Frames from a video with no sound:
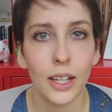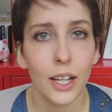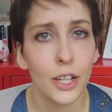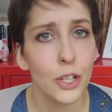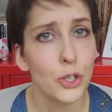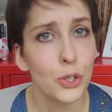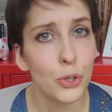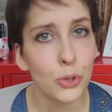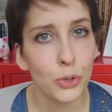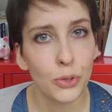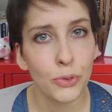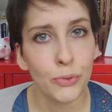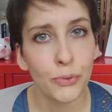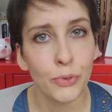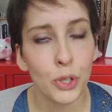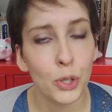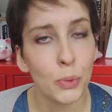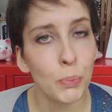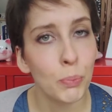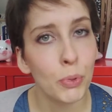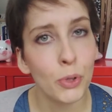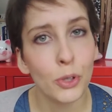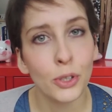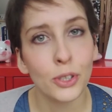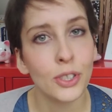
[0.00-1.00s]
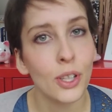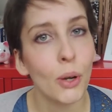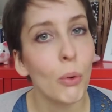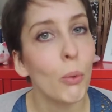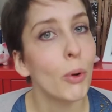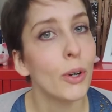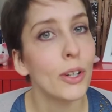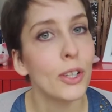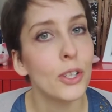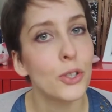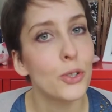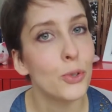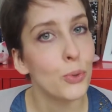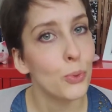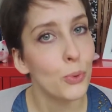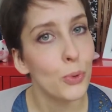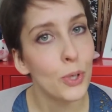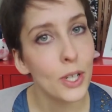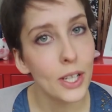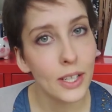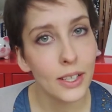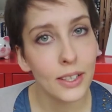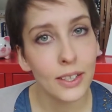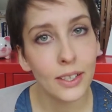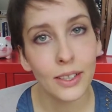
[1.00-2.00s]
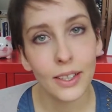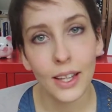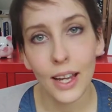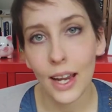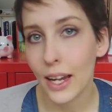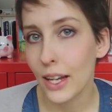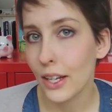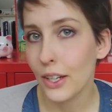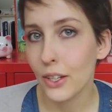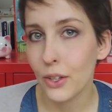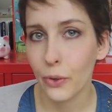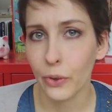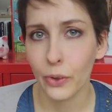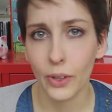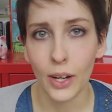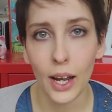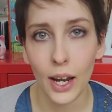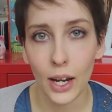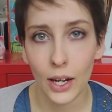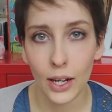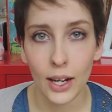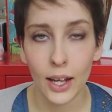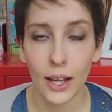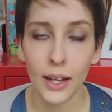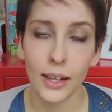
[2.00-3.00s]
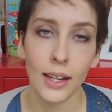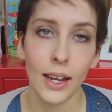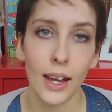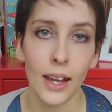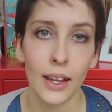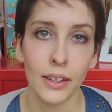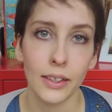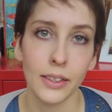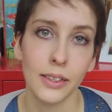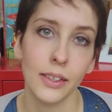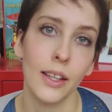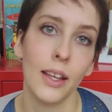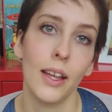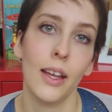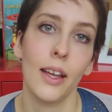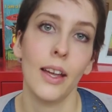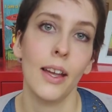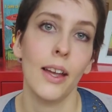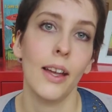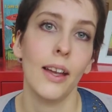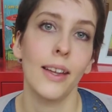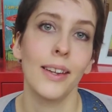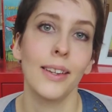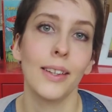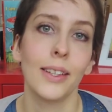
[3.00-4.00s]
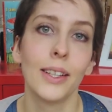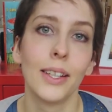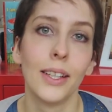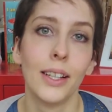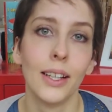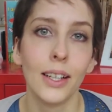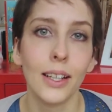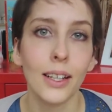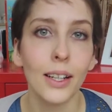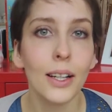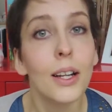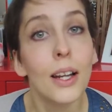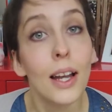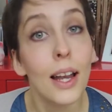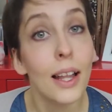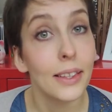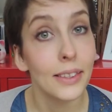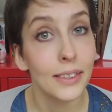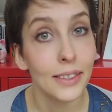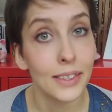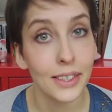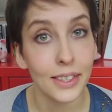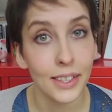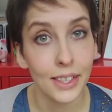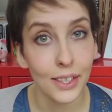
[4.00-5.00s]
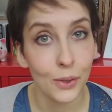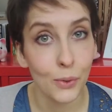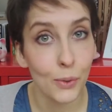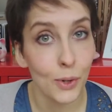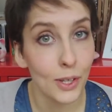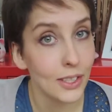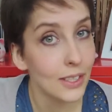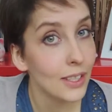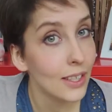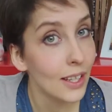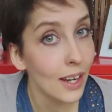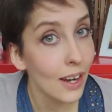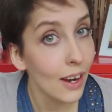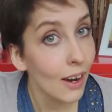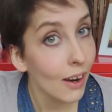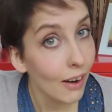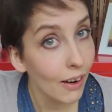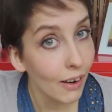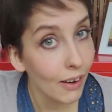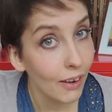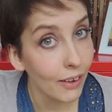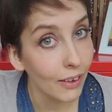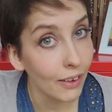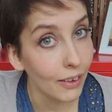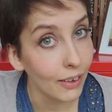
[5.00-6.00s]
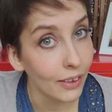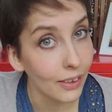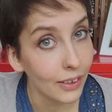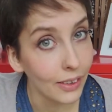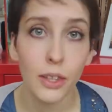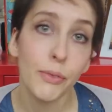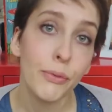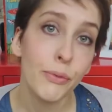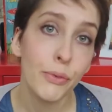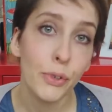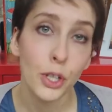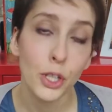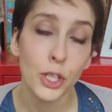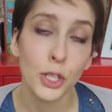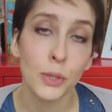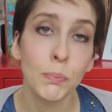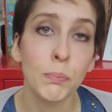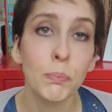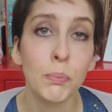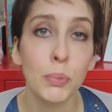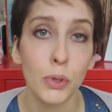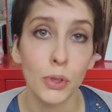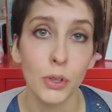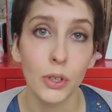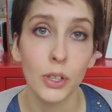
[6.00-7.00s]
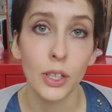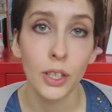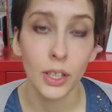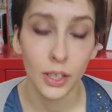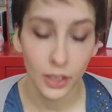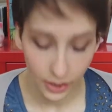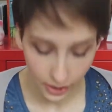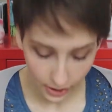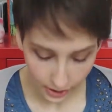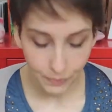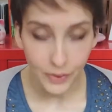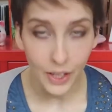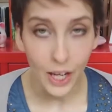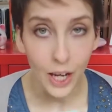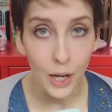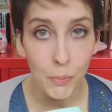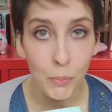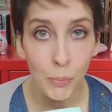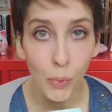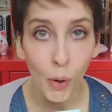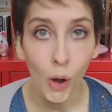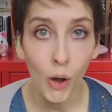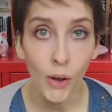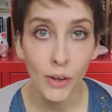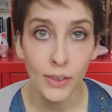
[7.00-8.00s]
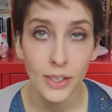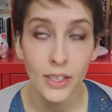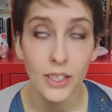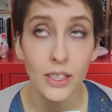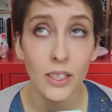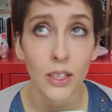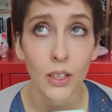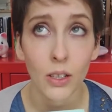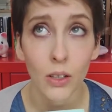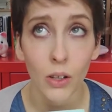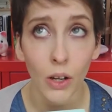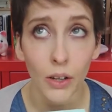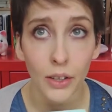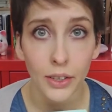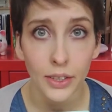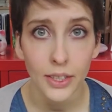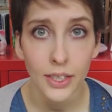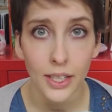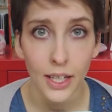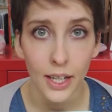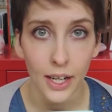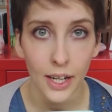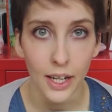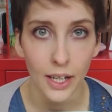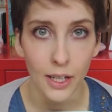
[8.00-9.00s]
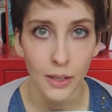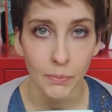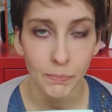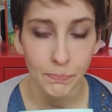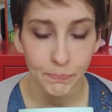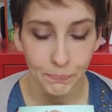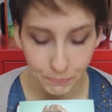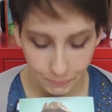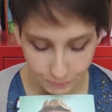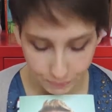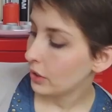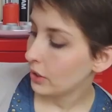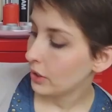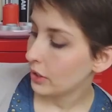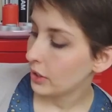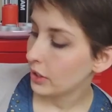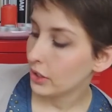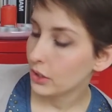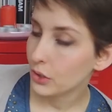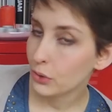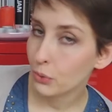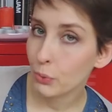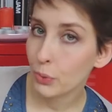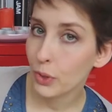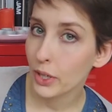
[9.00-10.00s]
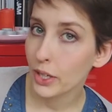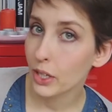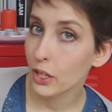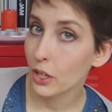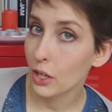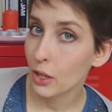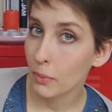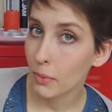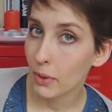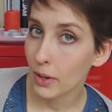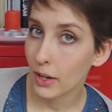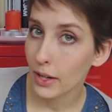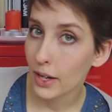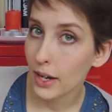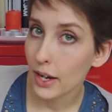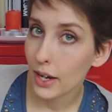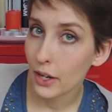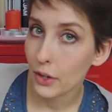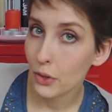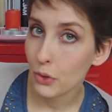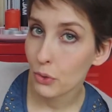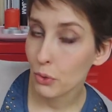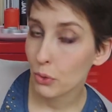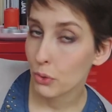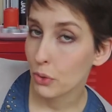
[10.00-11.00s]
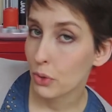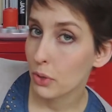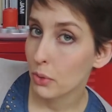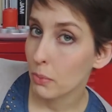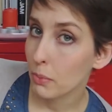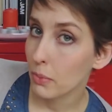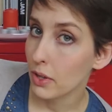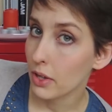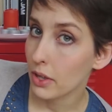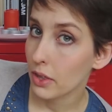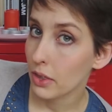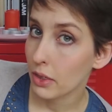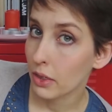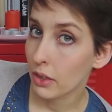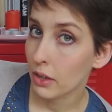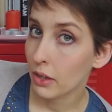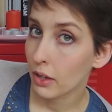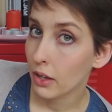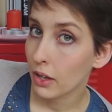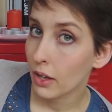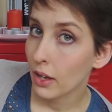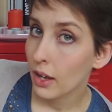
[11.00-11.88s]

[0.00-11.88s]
I choose a few books I wanted to read, 8 or 9 I guess, and let's see what they are. The first book I bought in a long time is Winger by Andrew Smith.